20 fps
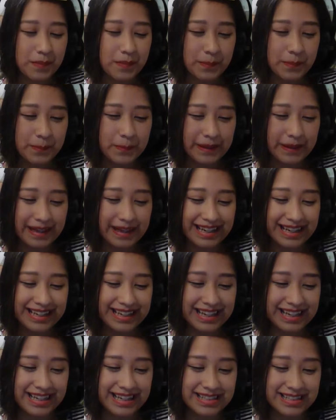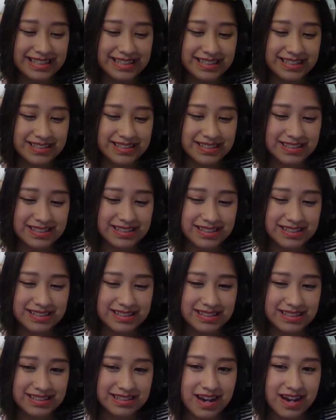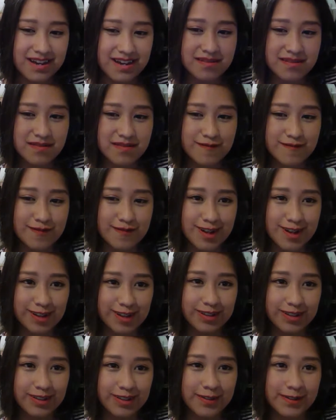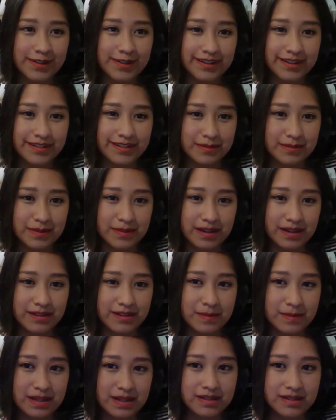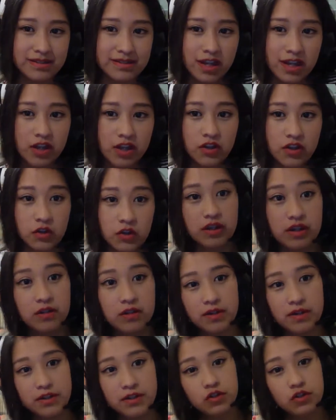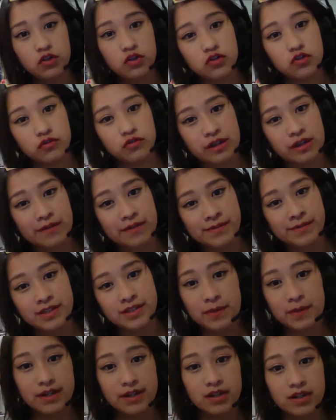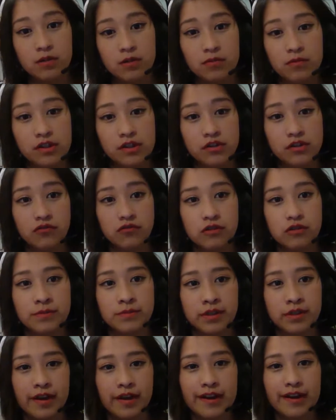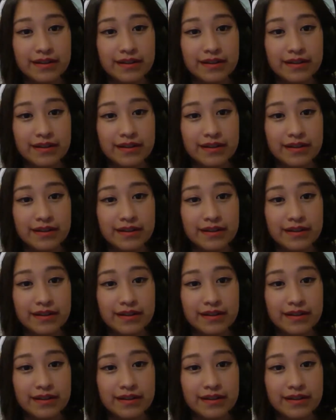But it's just kind of a learning experience because you can reach your dreams depending on what your dreams are.